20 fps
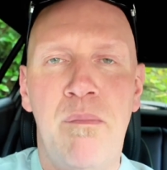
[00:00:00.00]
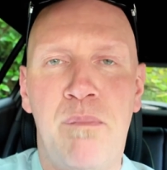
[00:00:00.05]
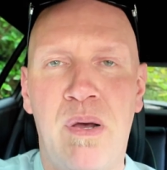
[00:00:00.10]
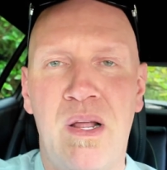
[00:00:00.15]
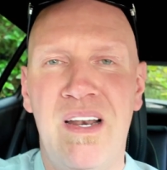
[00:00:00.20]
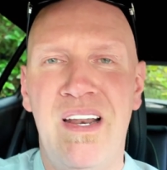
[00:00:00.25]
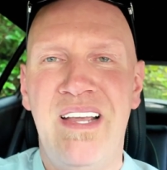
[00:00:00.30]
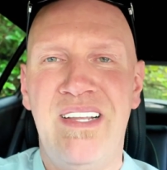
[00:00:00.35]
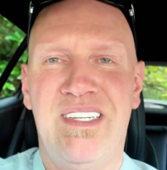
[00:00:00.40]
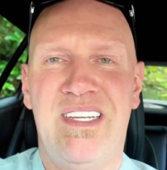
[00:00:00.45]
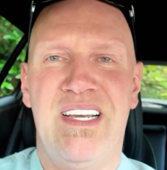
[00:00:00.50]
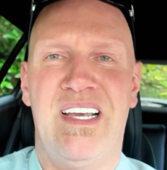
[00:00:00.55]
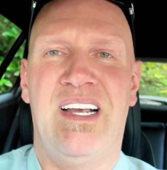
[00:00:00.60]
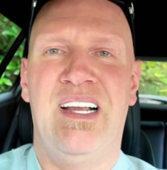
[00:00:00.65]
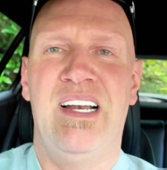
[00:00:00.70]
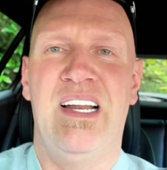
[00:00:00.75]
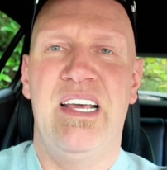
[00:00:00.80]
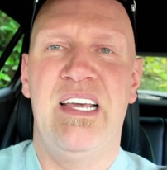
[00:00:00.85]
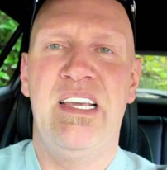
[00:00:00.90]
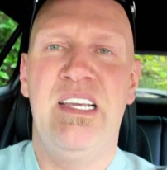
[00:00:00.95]

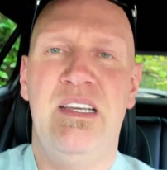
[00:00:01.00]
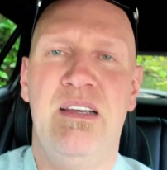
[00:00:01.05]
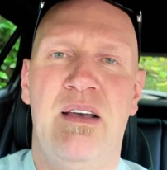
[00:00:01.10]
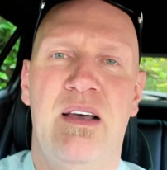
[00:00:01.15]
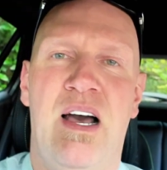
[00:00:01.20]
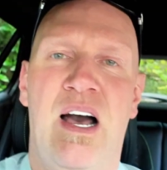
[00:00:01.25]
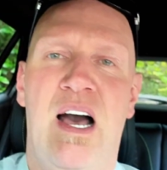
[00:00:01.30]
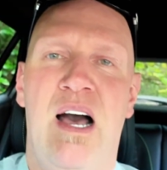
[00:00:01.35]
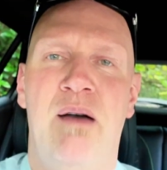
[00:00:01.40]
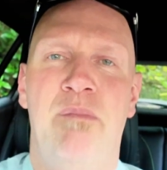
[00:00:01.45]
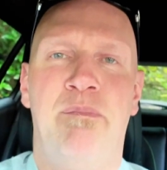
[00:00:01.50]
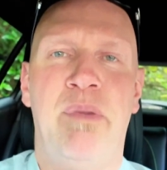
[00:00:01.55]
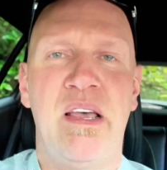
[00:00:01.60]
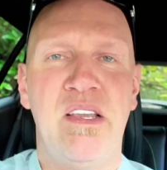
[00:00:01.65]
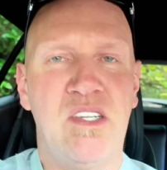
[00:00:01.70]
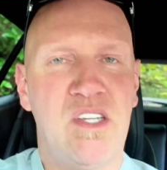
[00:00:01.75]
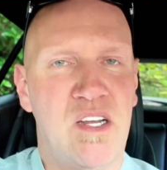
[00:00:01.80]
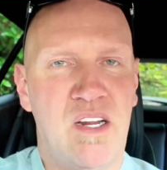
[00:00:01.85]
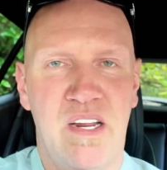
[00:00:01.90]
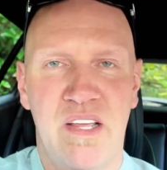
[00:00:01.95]
Politically,
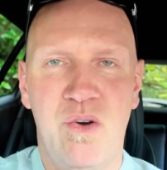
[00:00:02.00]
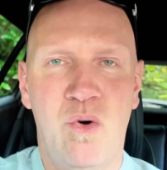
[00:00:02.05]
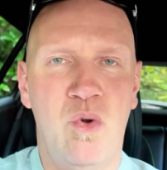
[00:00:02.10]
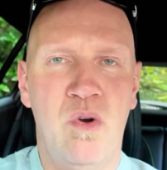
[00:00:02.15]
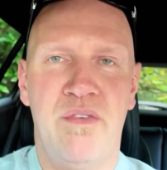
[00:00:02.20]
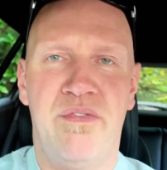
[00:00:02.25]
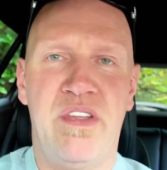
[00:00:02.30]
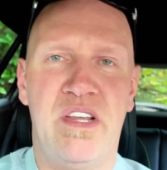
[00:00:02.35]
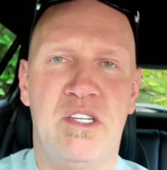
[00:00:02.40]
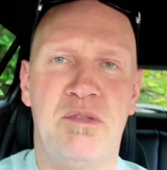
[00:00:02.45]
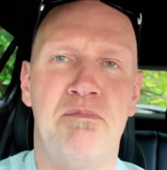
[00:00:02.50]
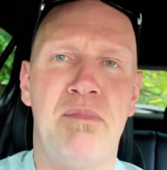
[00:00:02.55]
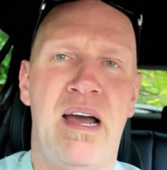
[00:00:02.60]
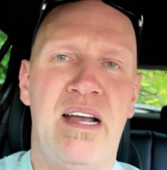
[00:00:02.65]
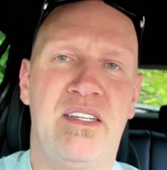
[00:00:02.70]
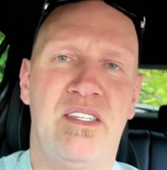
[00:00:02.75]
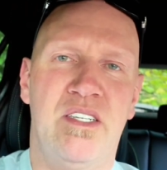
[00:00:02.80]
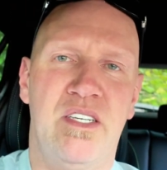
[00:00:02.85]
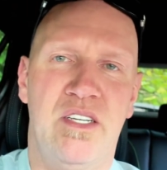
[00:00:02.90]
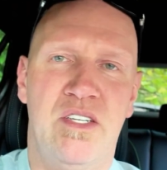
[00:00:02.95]
basically all of this
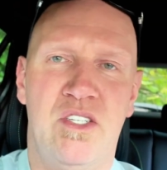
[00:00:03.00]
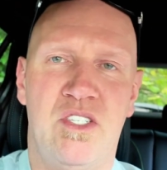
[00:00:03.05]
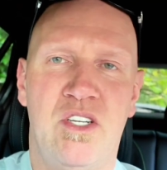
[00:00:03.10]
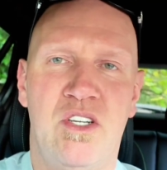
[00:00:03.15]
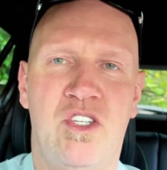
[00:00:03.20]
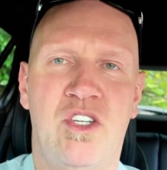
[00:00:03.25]
matters.